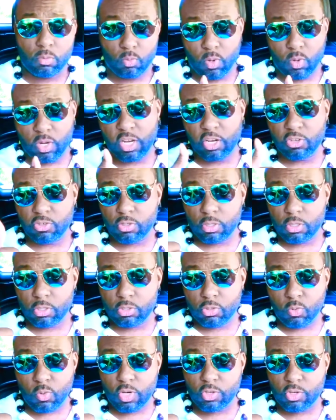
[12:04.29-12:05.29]
100 to
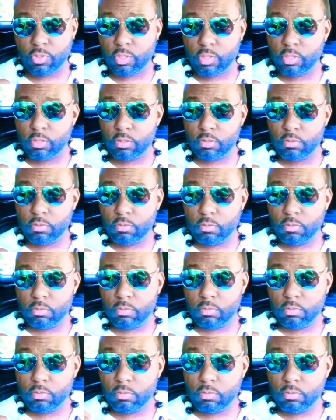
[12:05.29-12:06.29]
200,
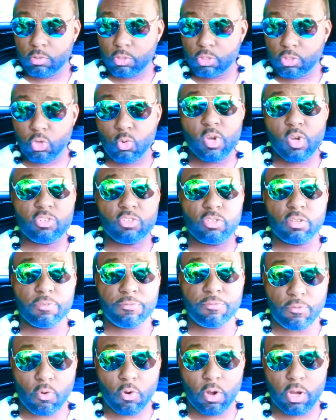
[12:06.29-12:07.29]
200
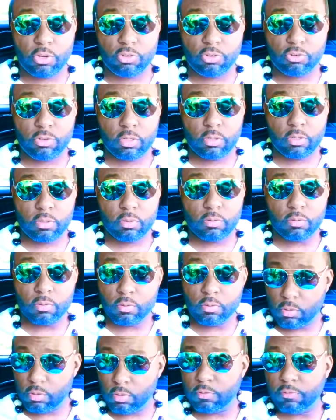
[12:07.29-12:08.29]
to 400,
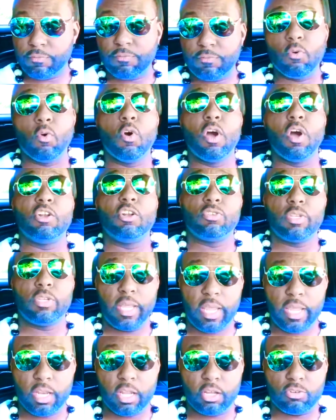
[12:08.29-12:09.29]

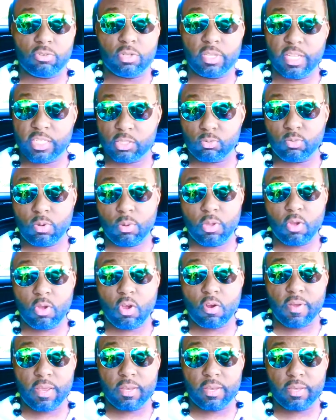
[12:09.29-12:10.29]
400 to 800. That's where we
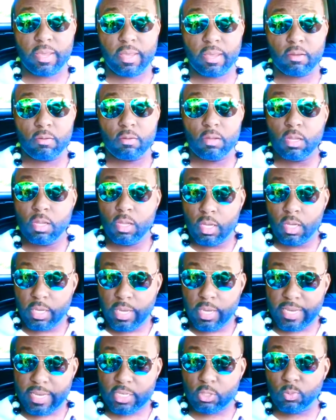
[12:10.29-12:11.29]
are right now.
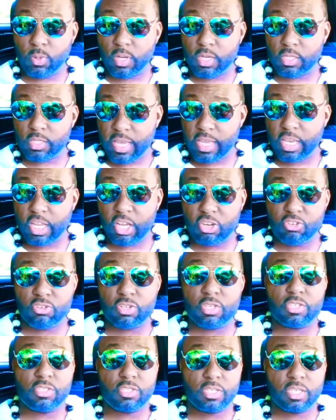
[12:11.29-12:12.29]
Next one is
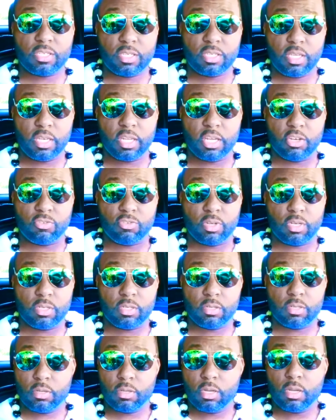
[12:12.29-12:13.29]
800 to 1600.
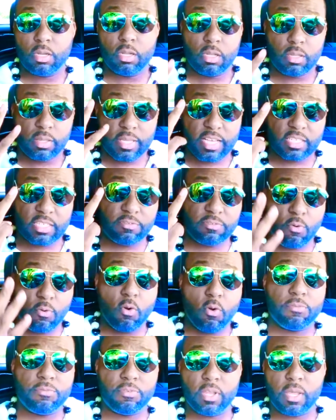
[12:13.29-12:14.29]
That's
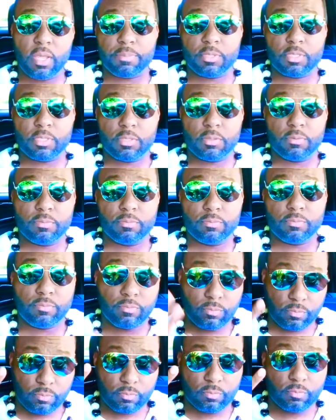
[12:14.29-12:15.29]
4 flips.
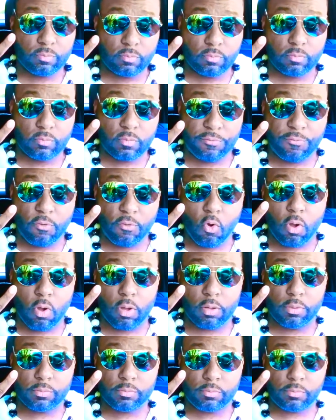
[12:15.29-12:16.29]
4.